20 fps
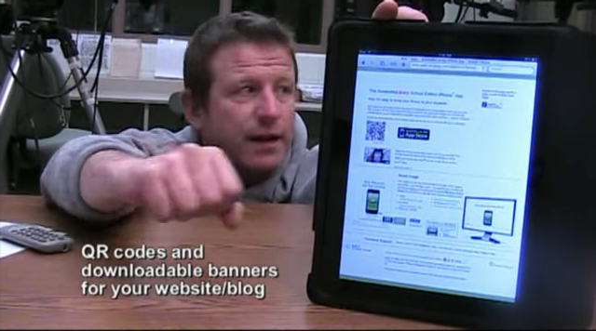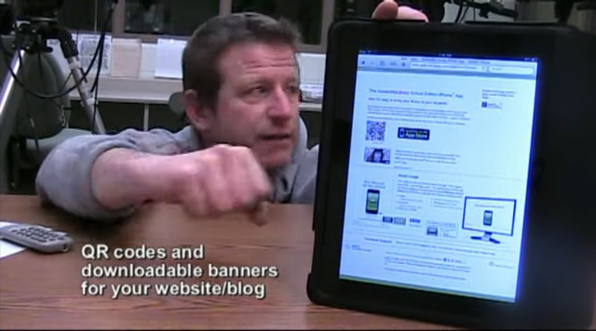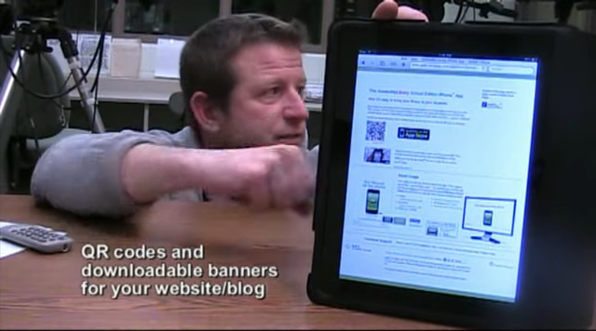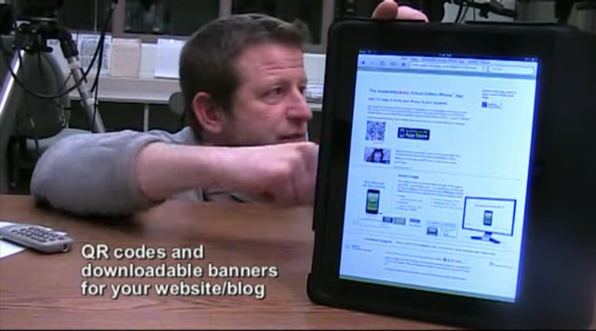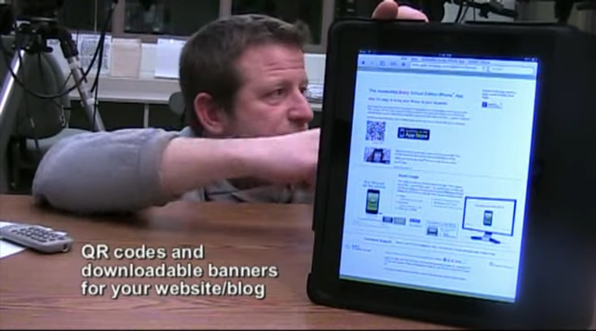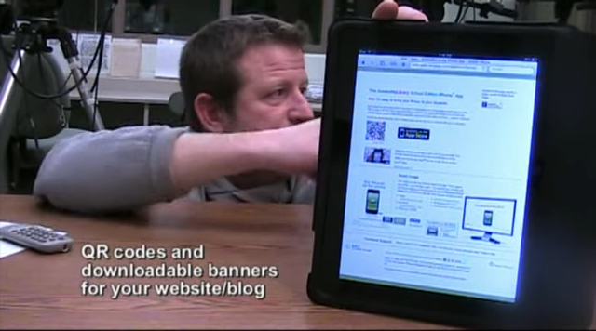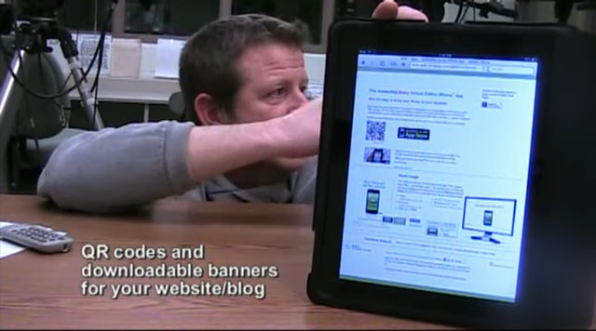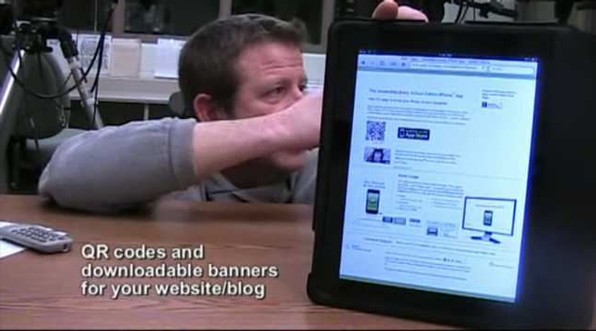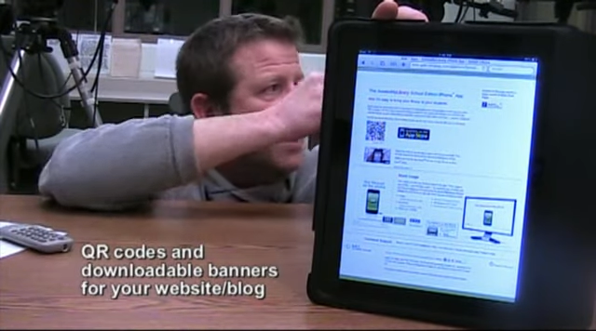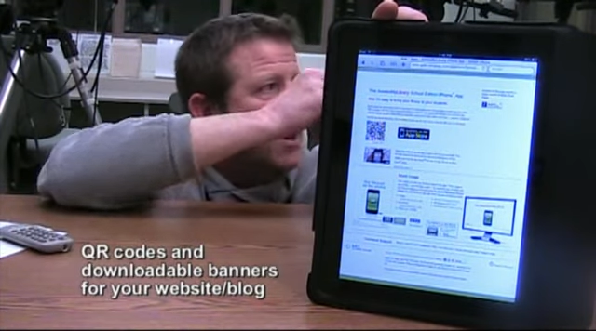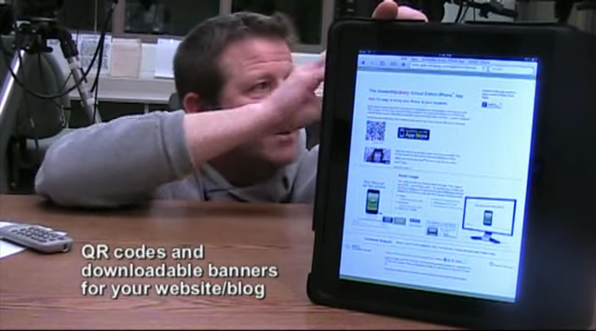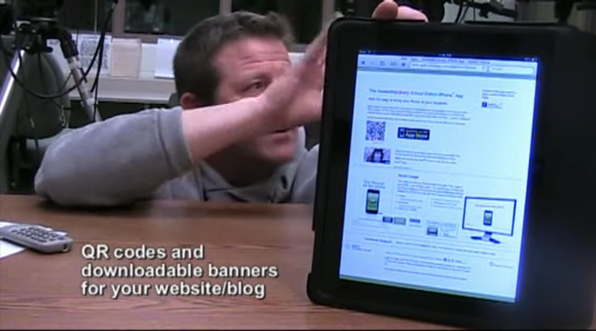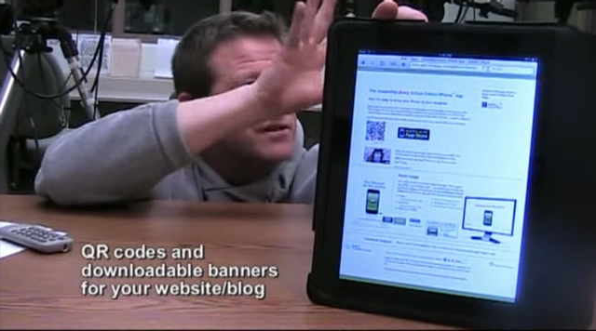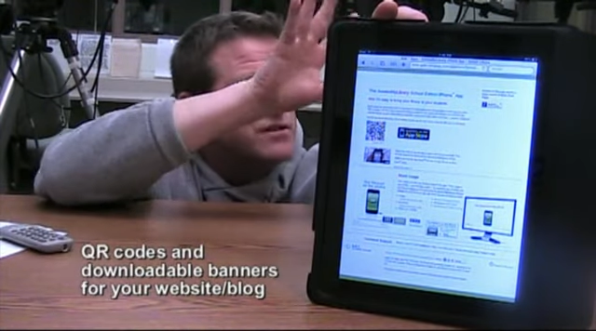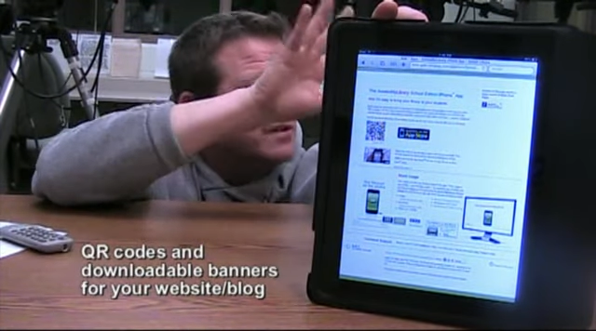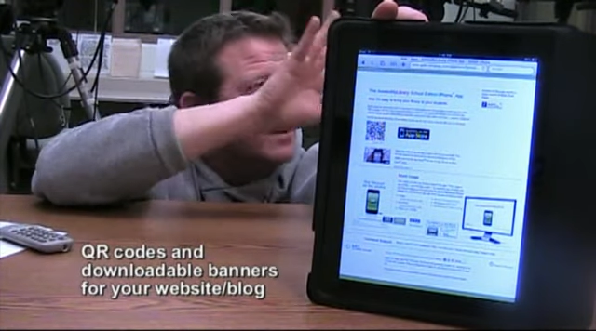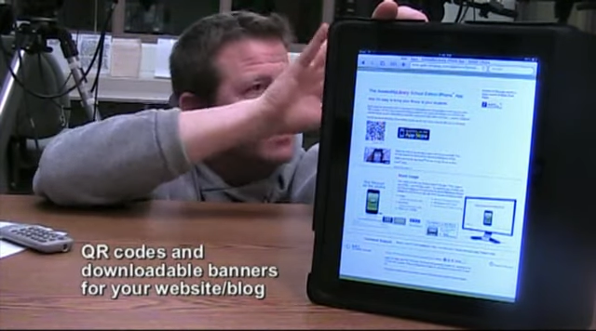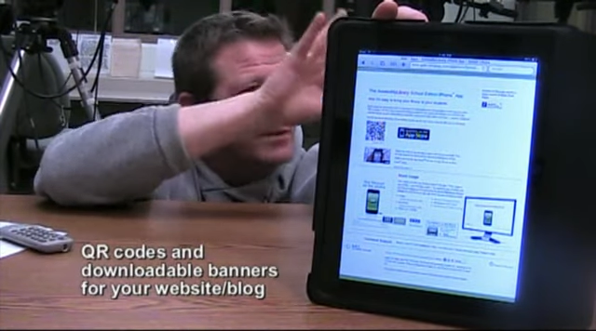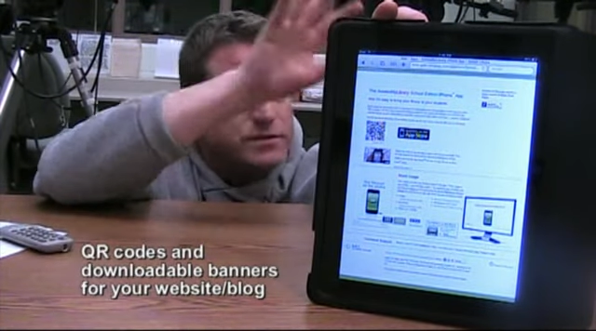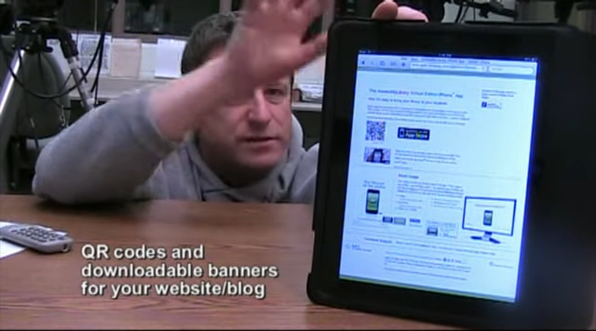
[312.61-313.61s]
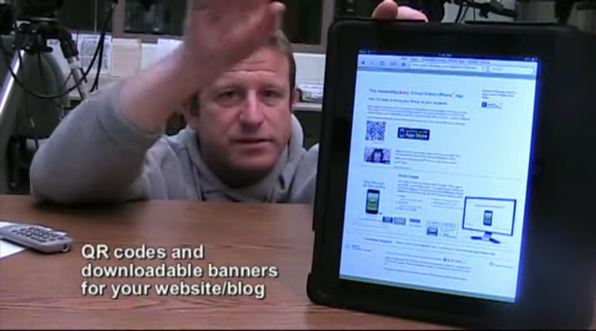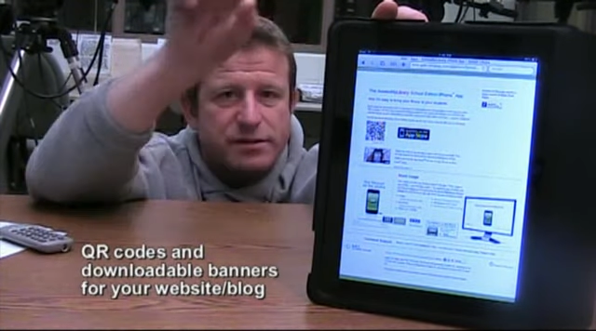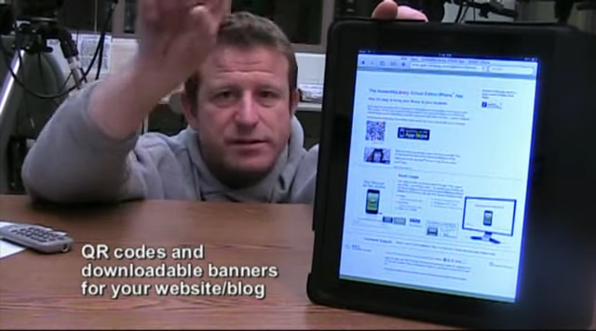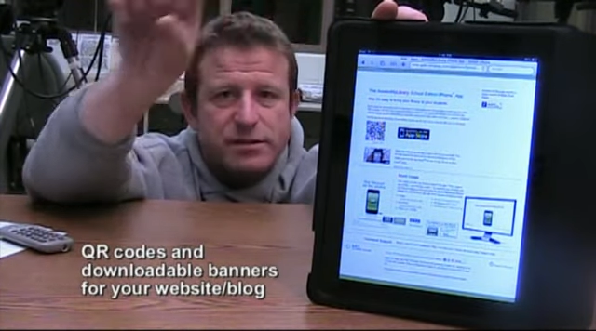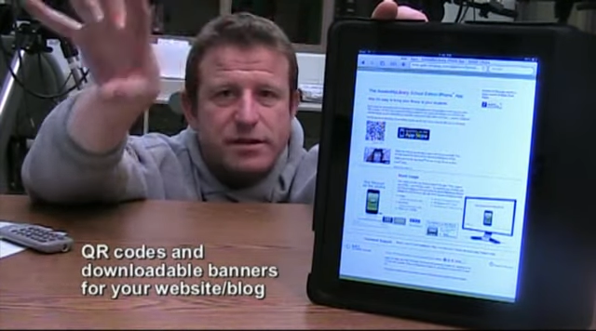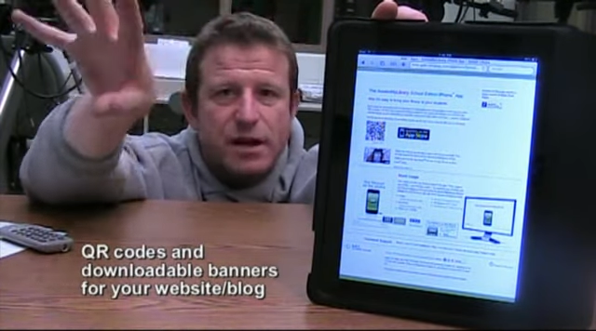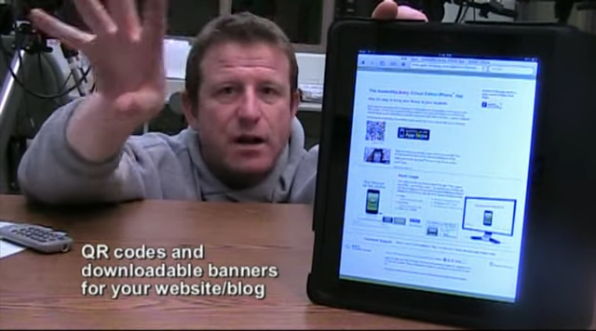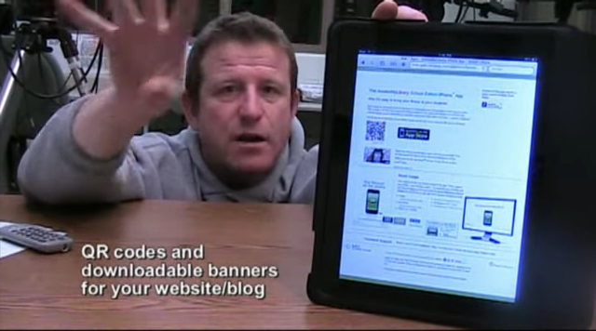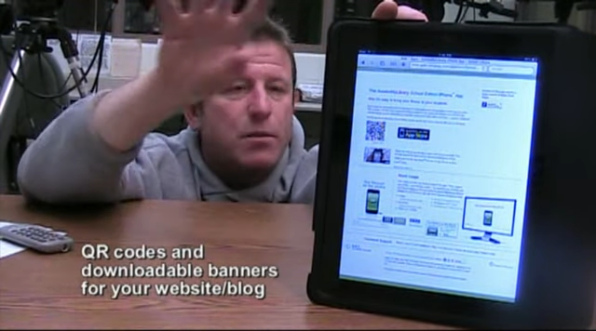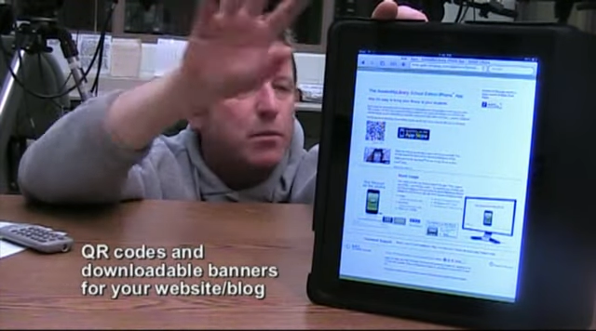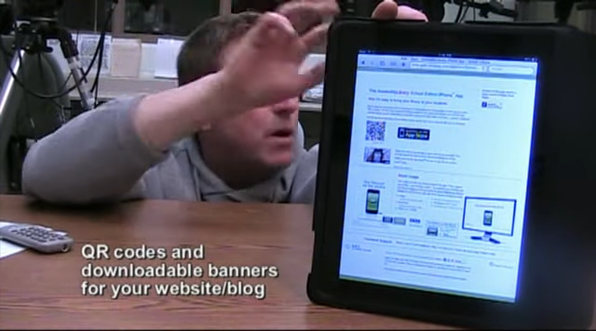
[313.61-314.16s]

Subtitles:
I've enlarged those and stuck